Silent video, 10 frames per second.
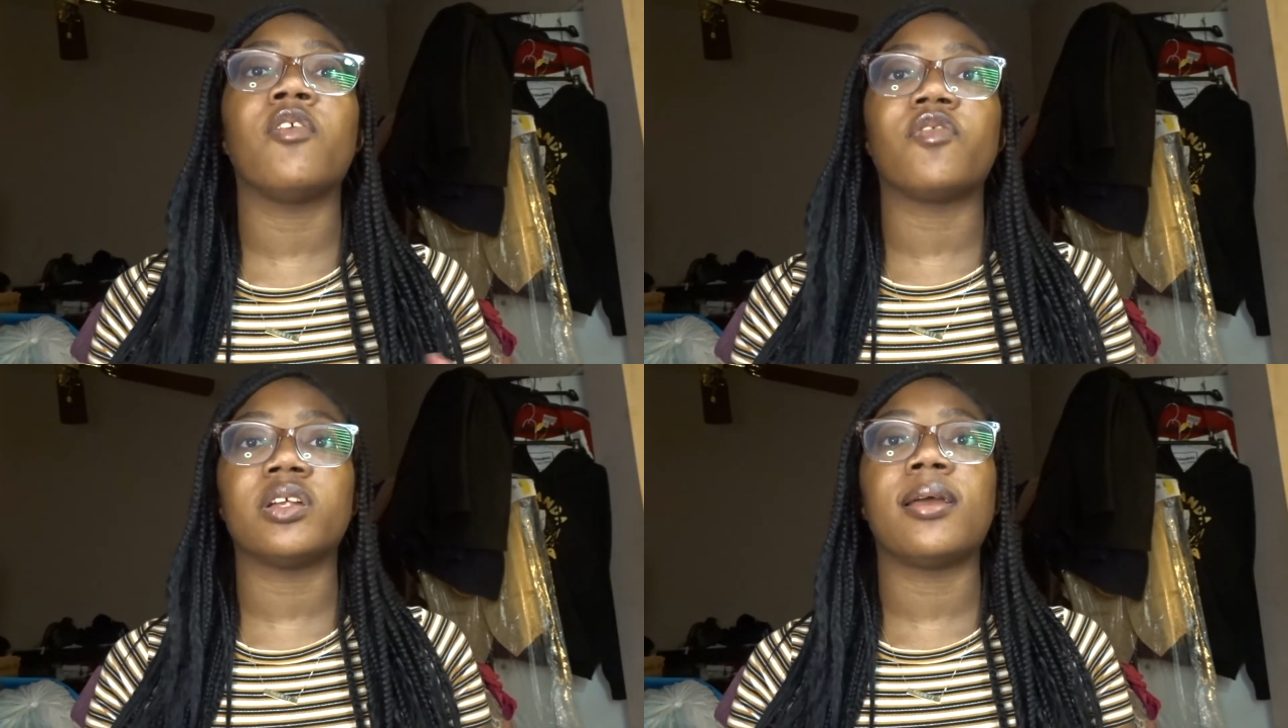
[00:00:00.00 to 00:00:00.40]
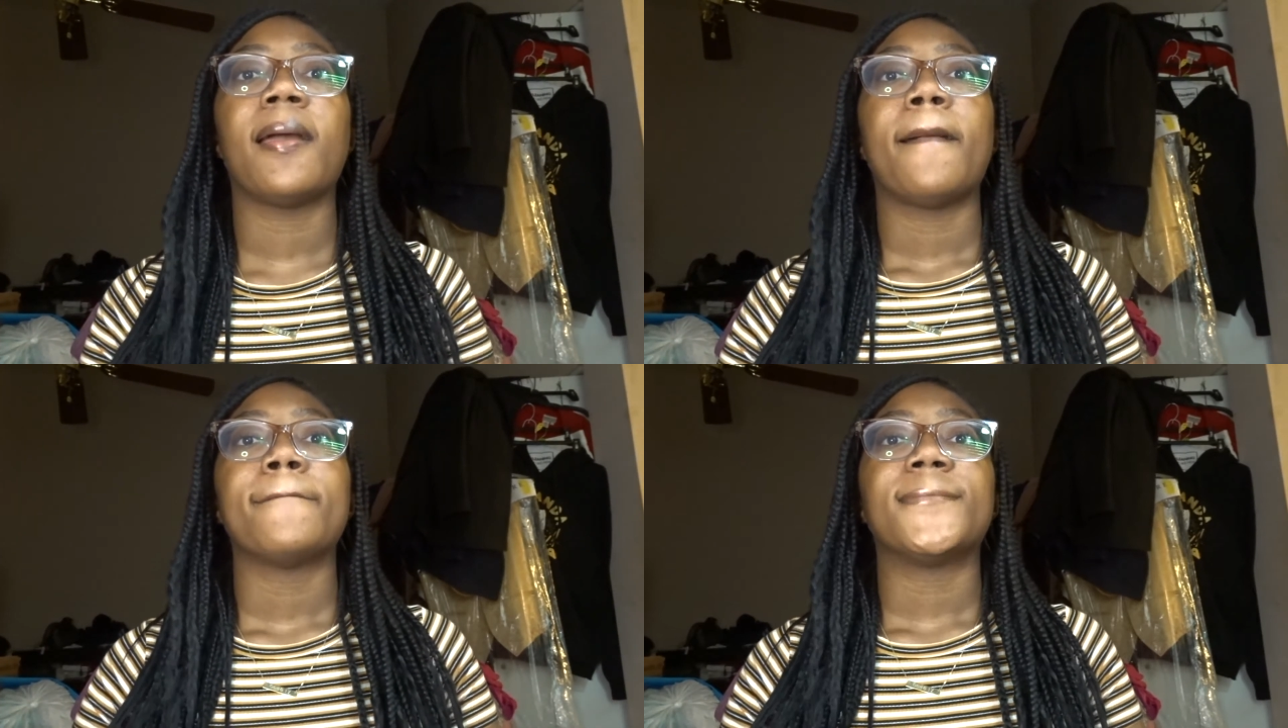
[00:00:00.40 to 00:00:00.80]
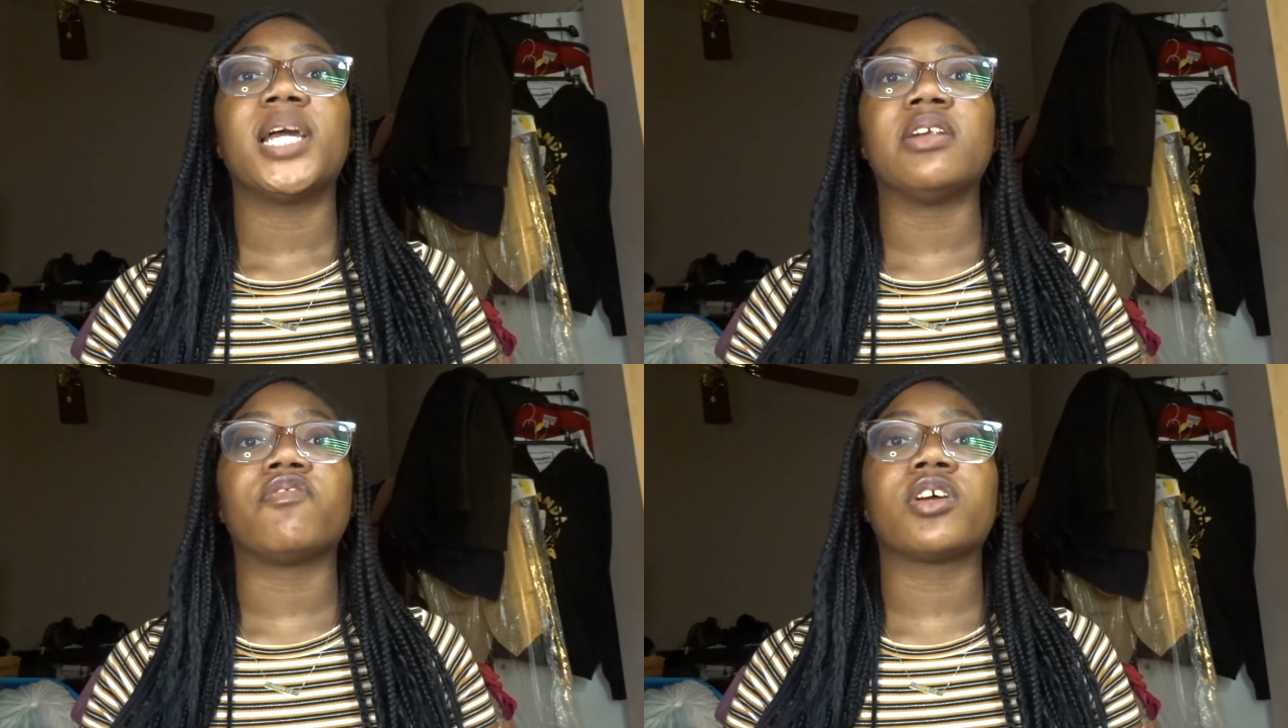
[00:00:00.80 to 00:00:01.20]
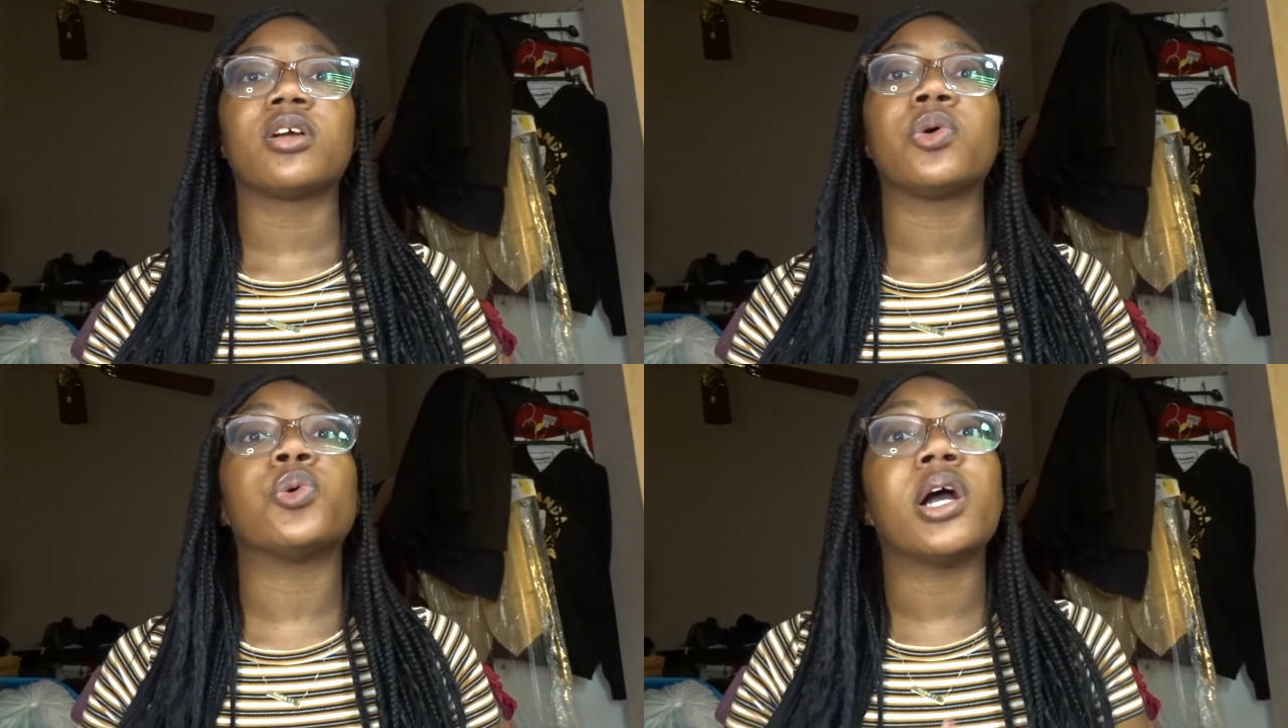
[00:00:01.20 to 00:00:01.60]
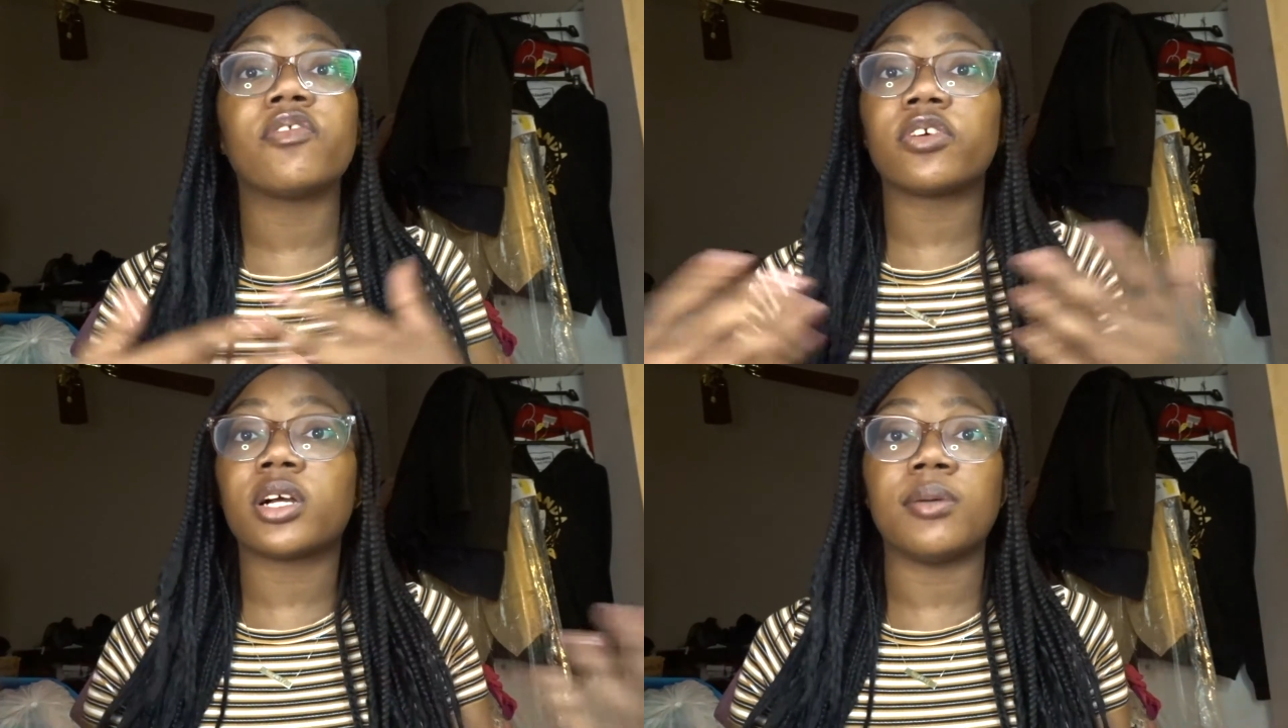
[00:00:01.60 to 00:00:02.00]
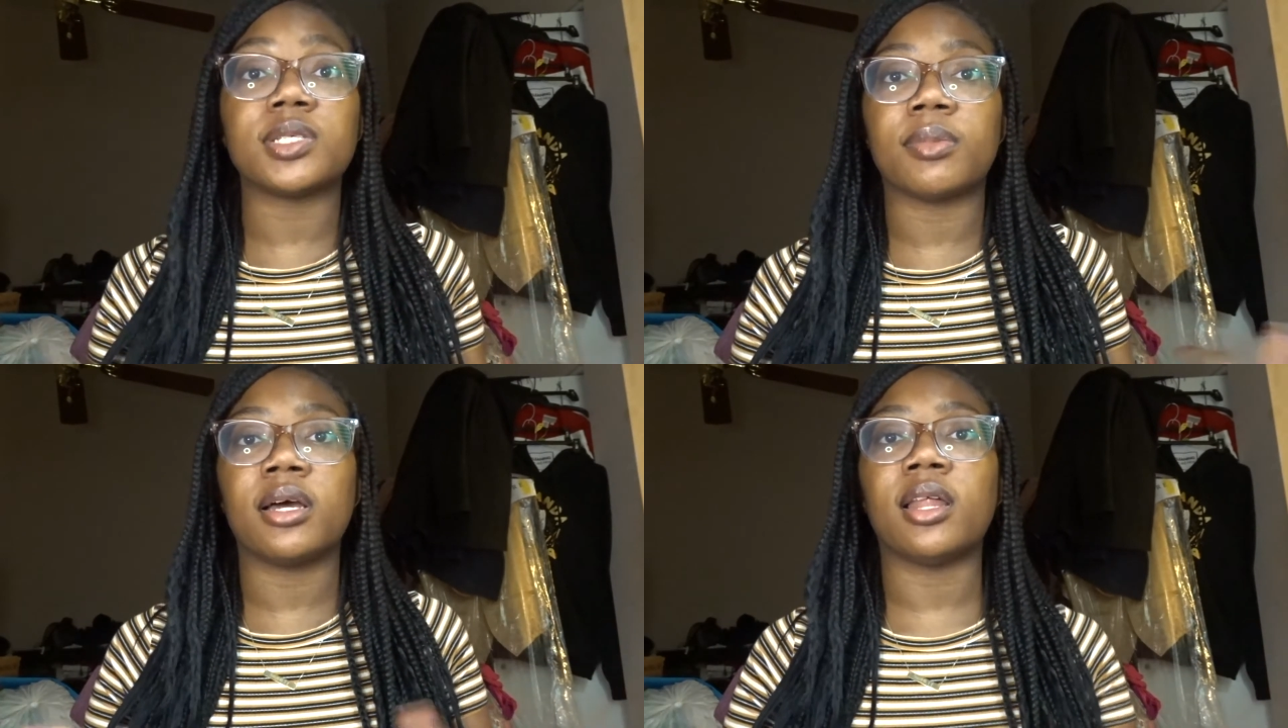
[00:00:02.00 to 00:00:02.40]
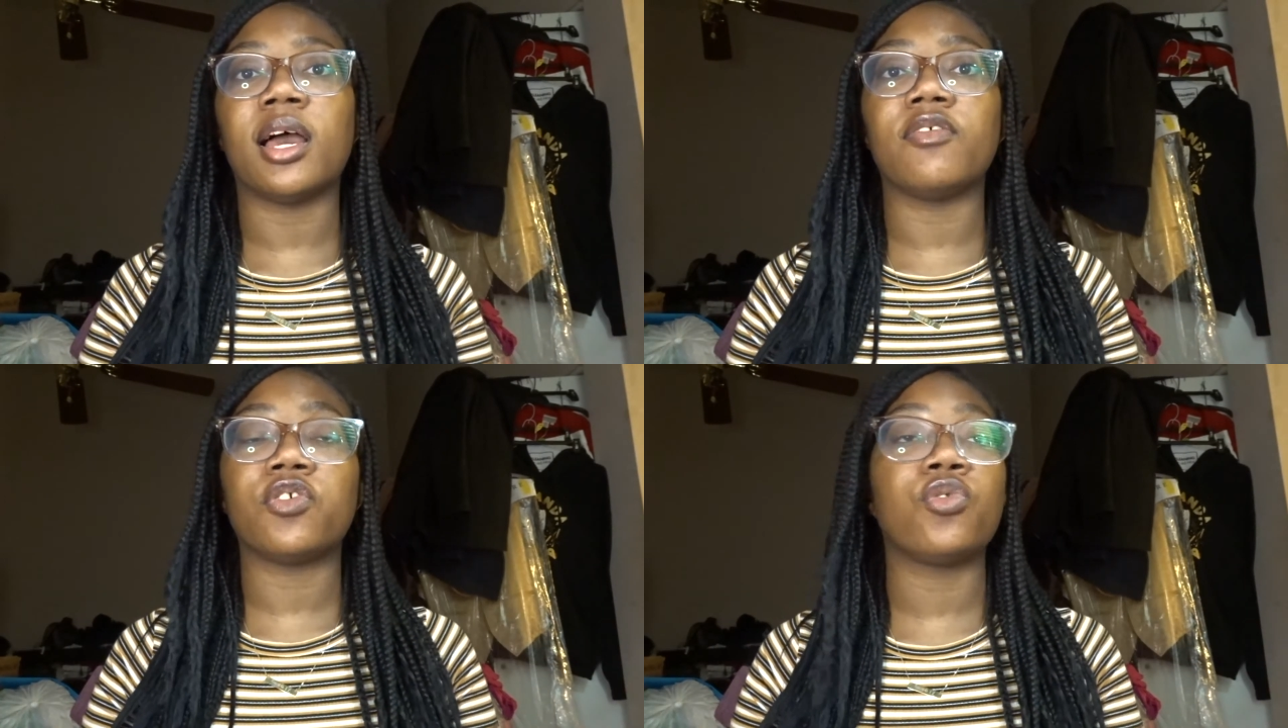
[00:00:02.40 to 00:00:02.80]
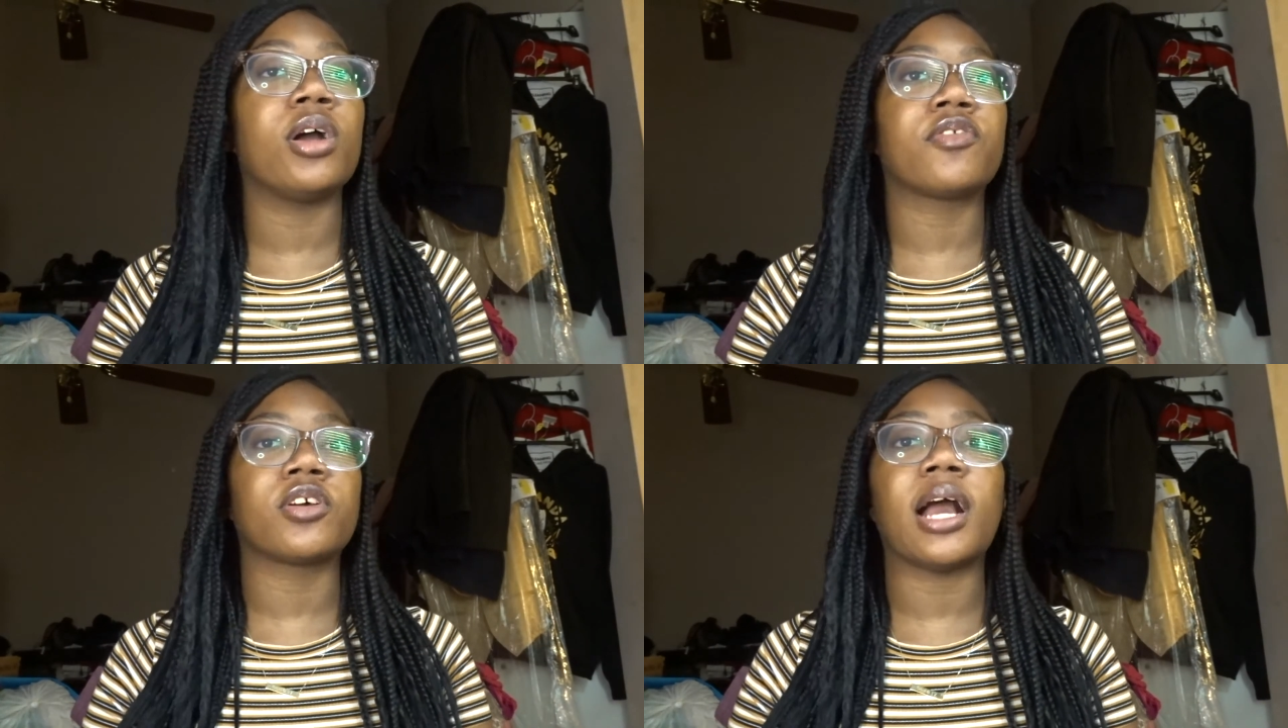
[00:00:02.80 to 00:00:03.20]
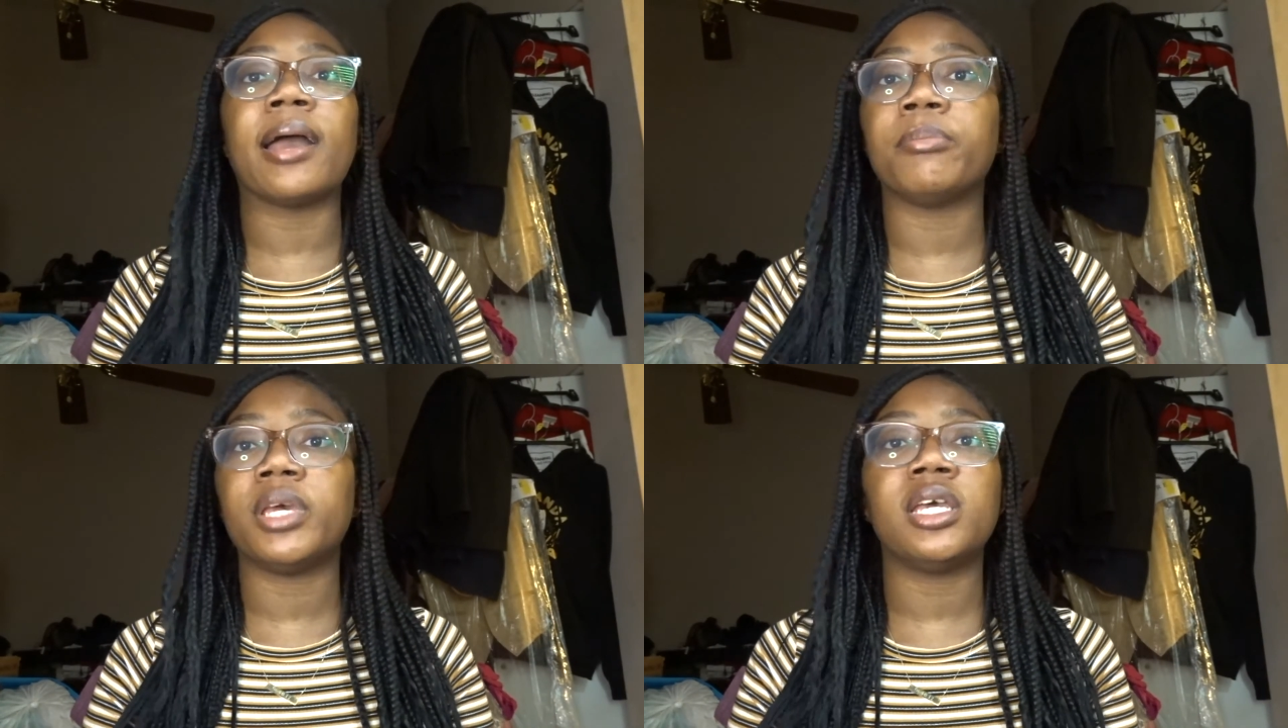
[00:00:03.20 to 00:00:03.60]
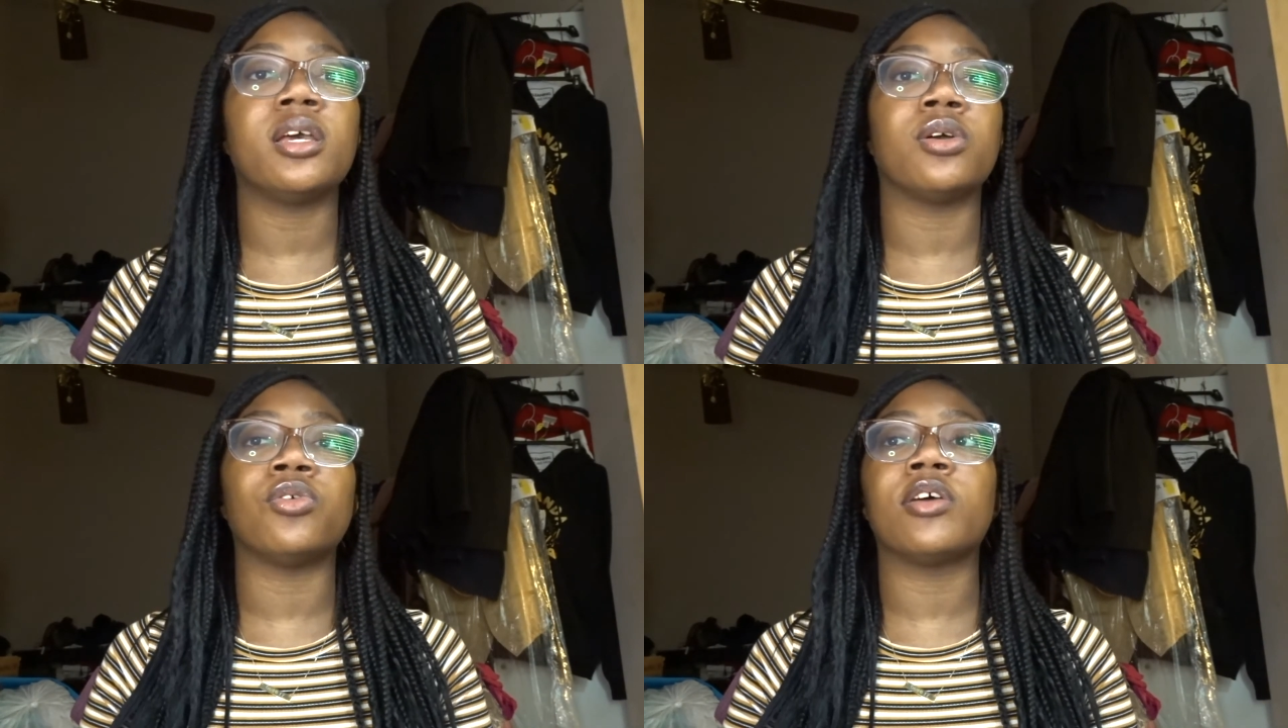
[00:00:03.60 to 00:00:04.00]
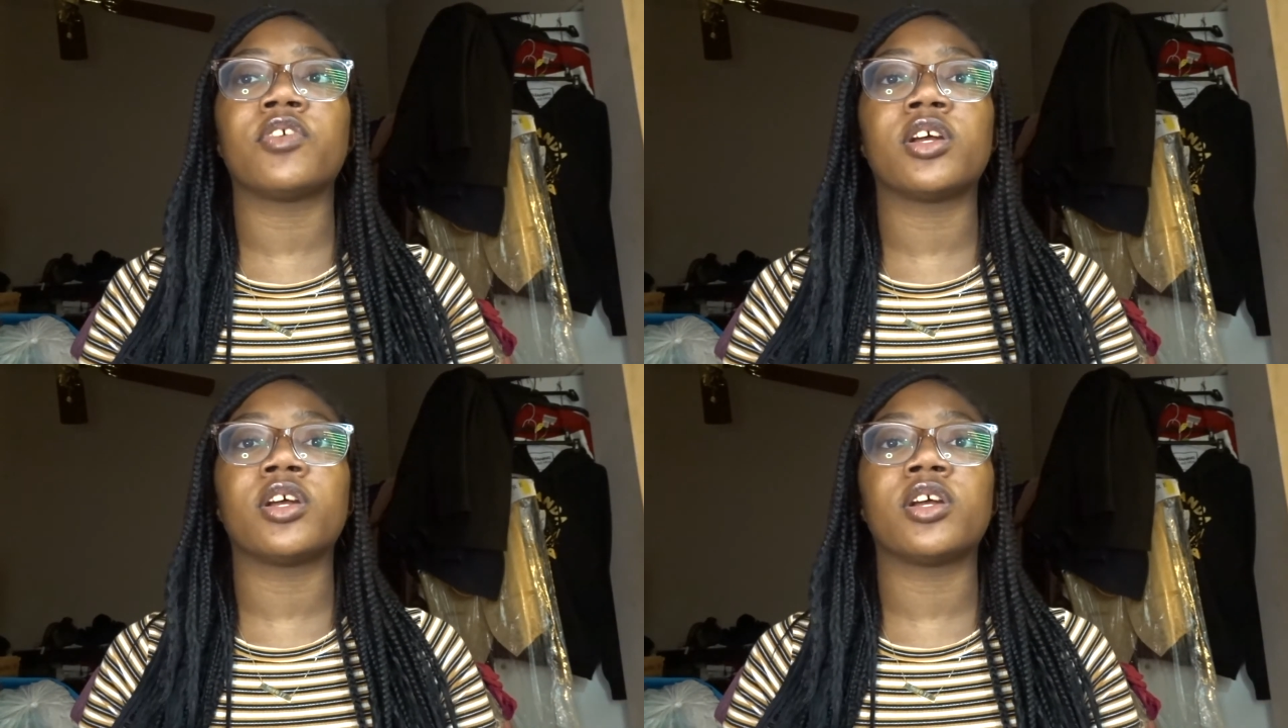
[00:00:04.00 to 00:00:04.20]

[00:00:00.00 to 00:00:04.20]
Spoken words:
and for whoever comes in my life, whoever I meet and whoever